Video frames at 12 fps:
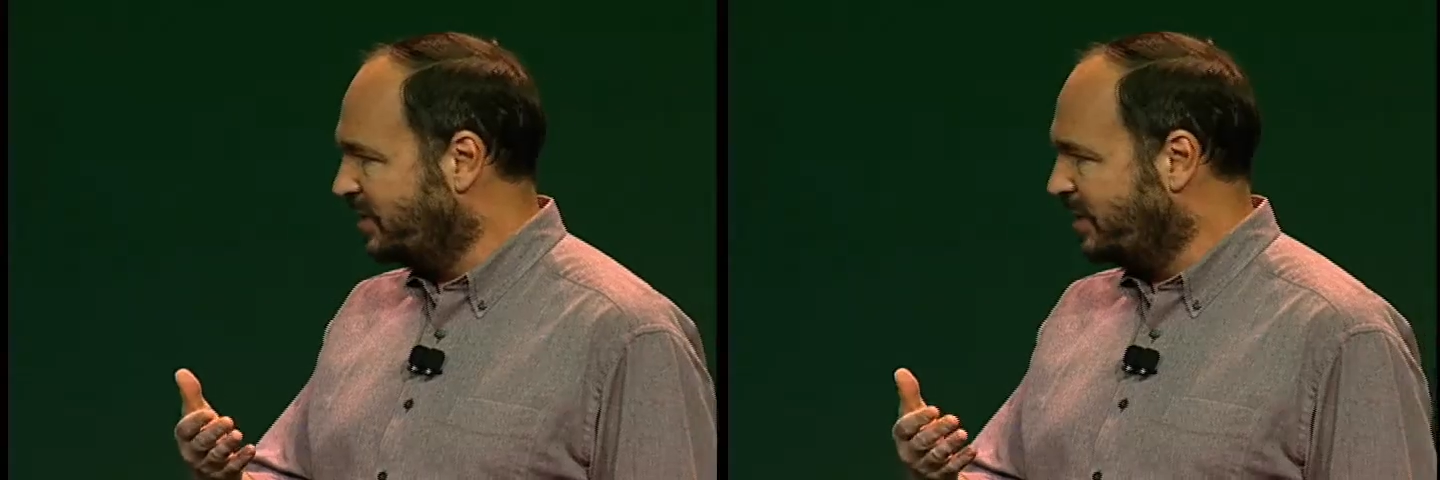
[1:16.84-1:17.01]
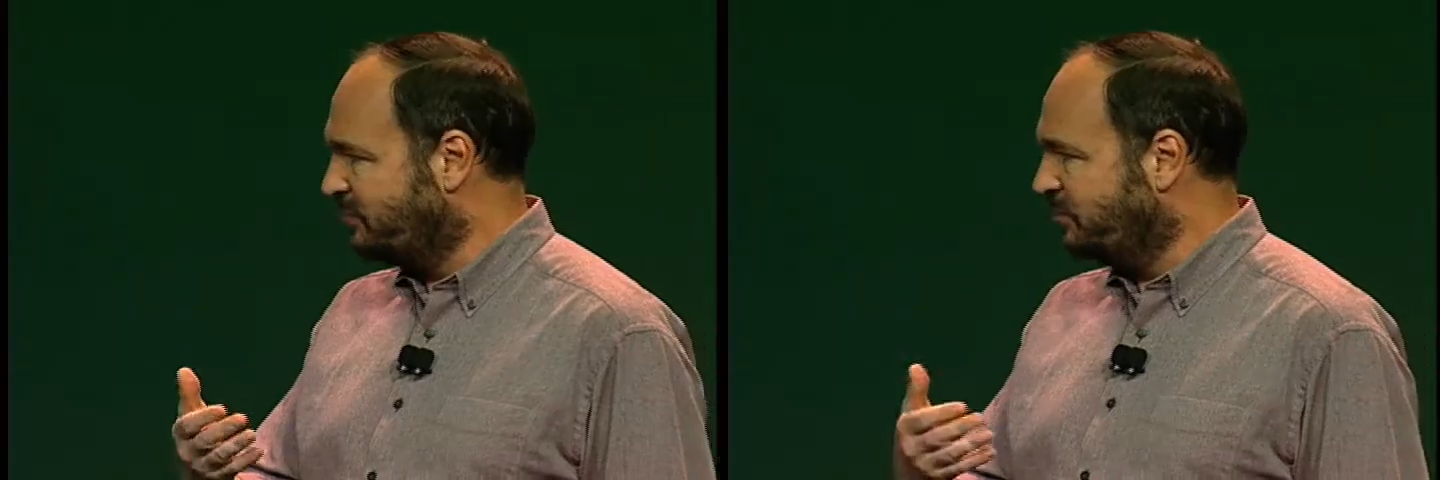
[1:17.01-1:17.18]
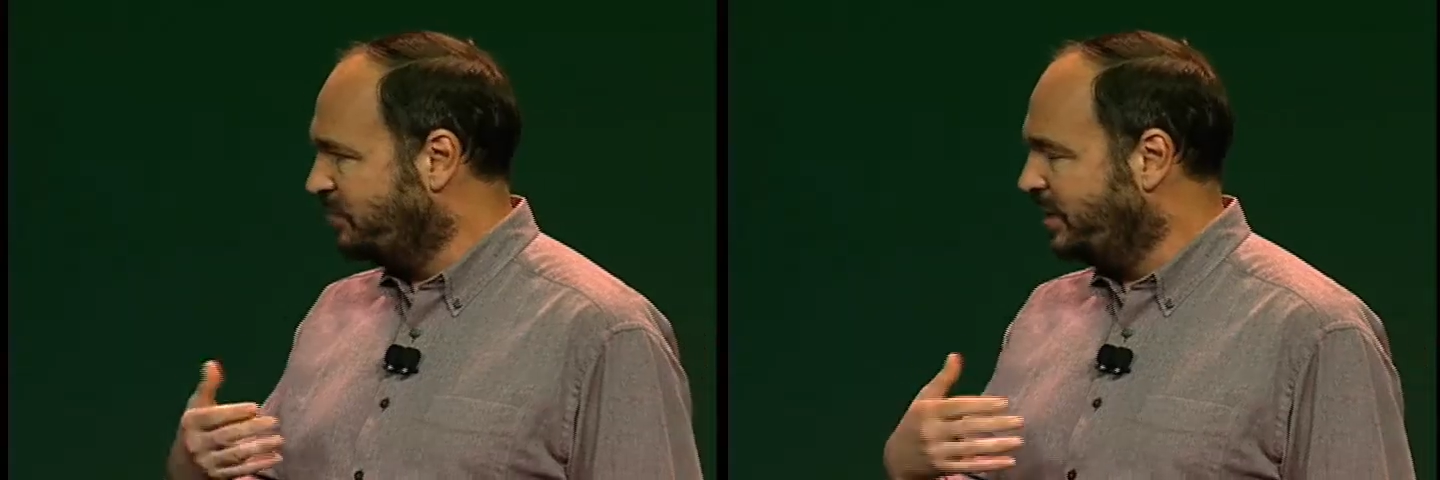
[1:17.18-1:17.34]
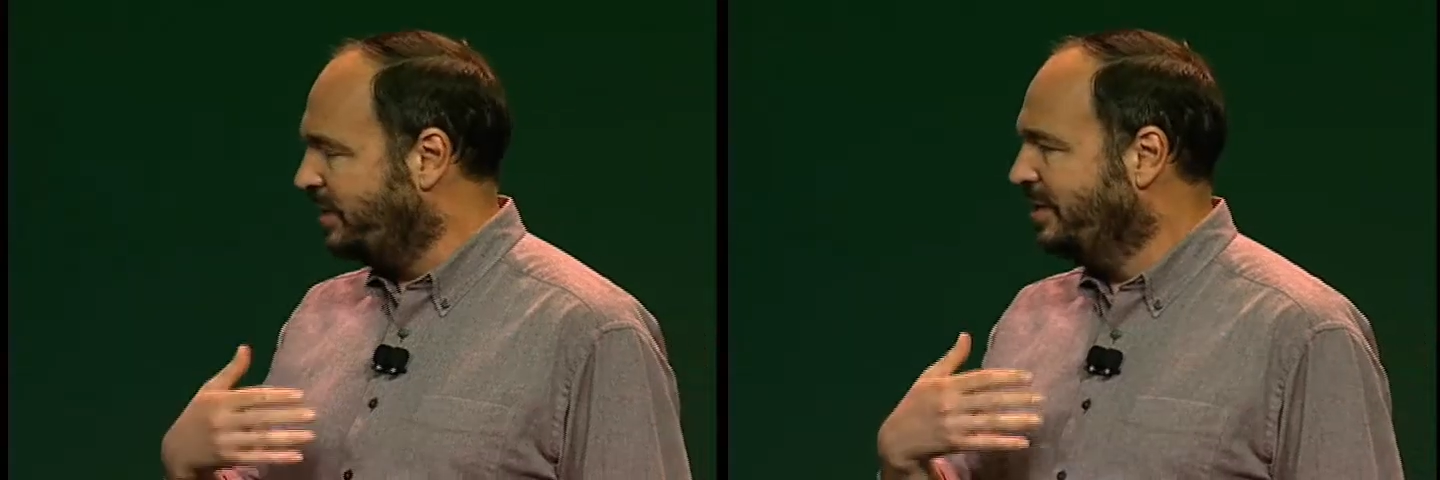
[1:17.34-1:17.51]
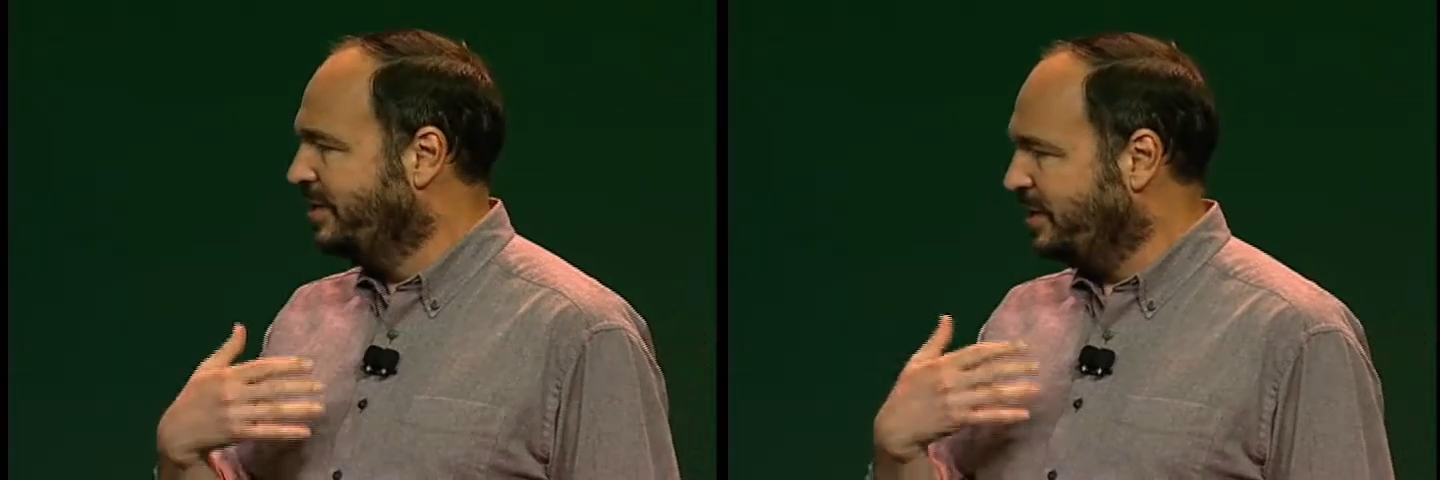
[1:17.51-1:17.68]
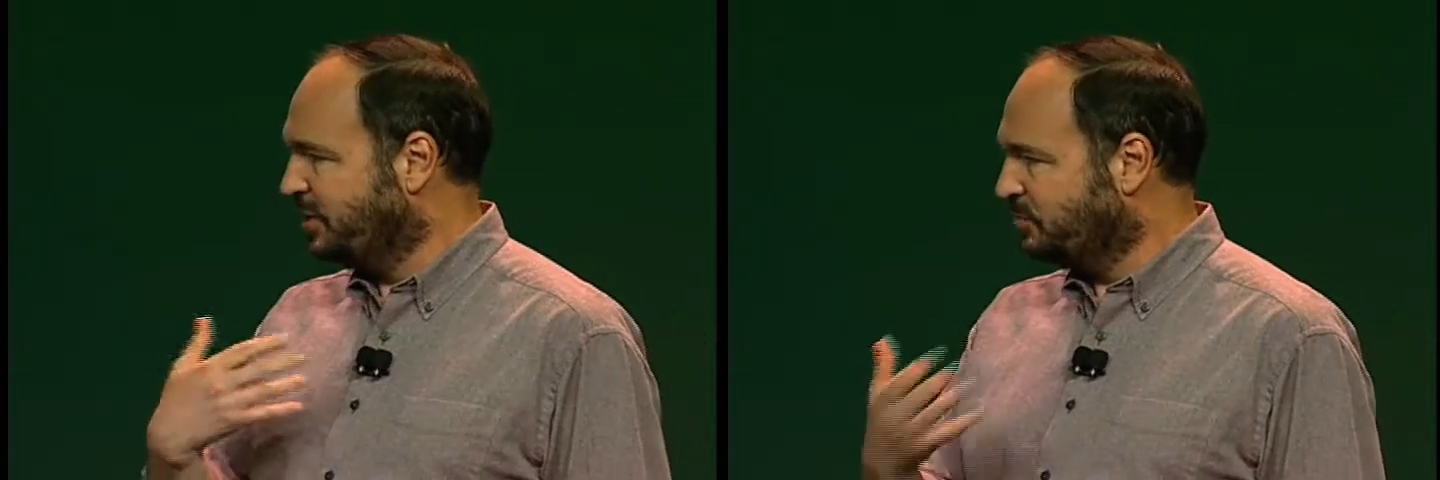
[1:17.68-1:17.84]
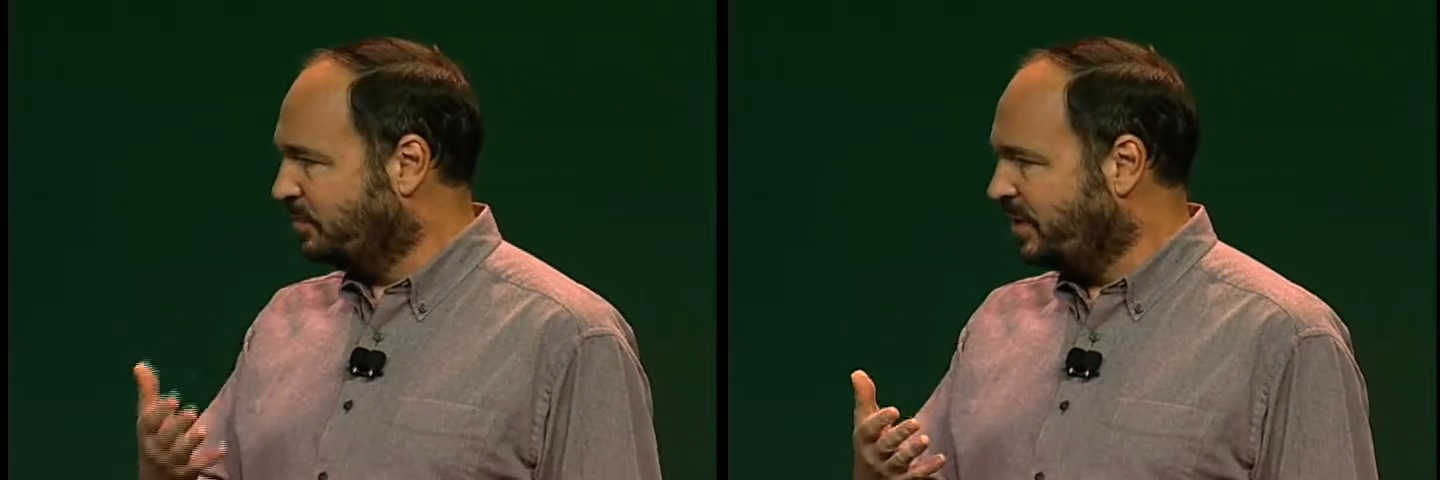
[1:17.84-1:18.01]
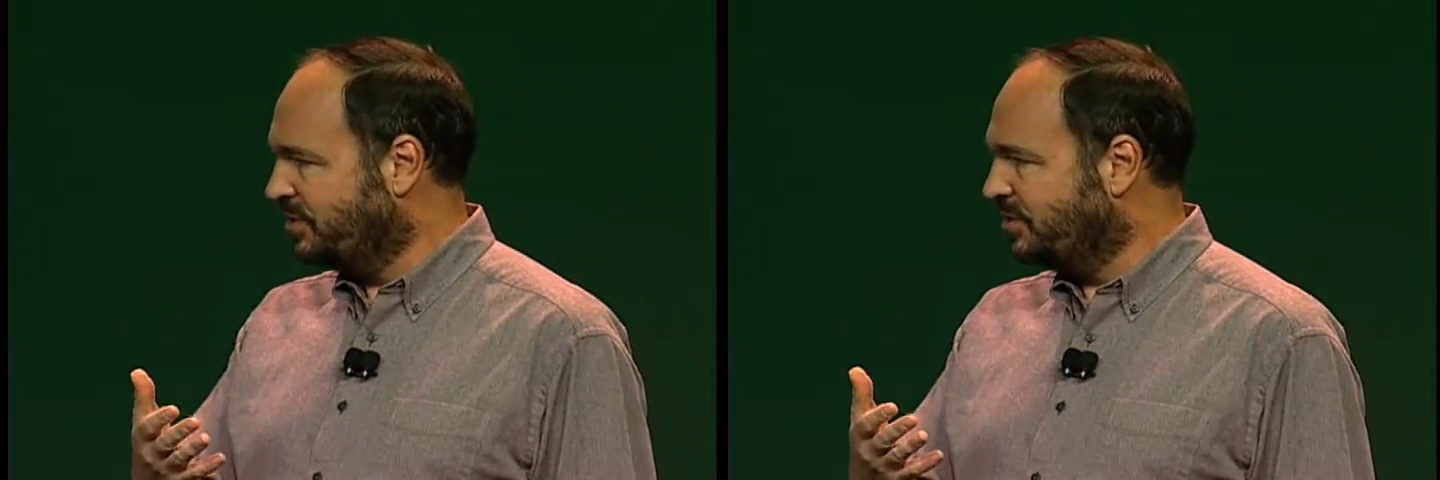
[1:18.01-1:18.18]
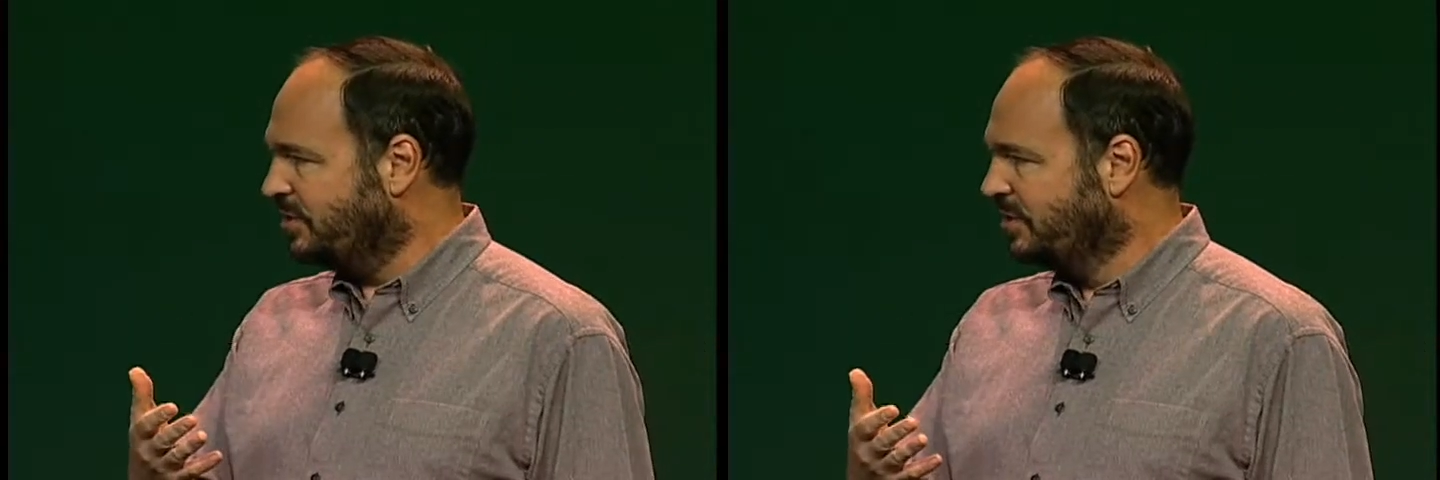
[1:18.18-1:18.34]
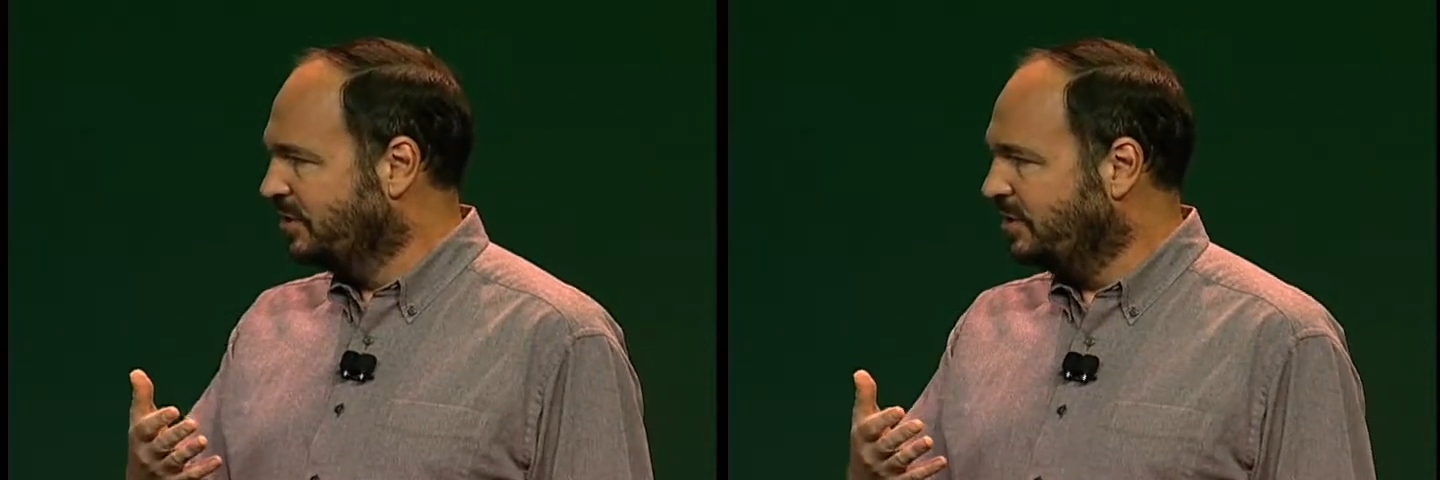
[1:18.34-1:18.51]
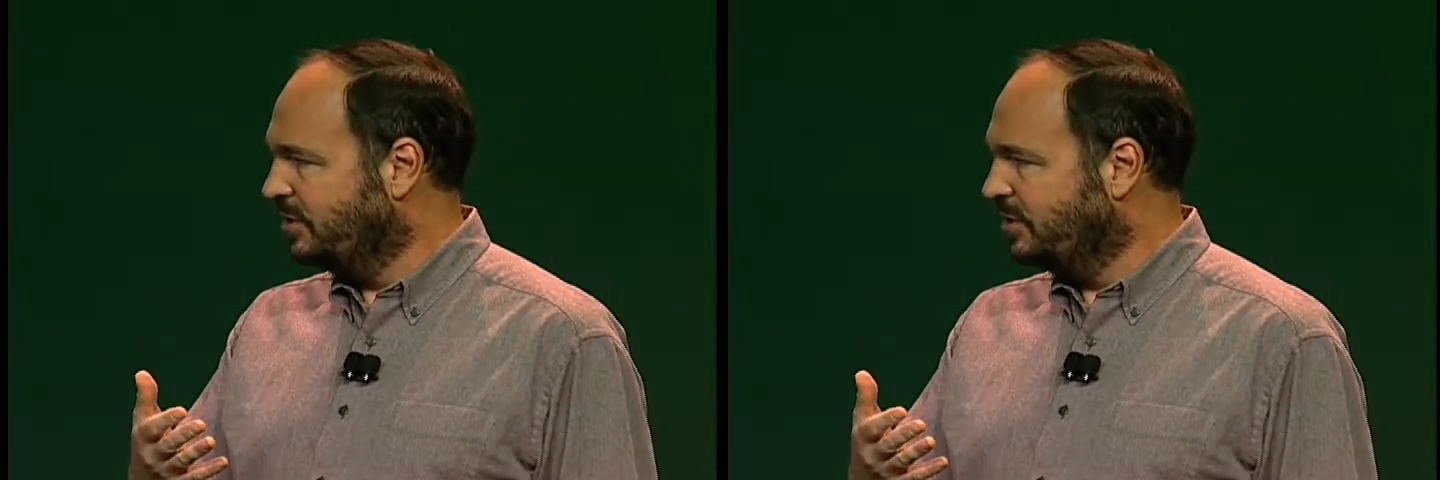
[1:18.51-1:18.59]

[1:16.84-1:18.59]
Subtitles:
have to be expressed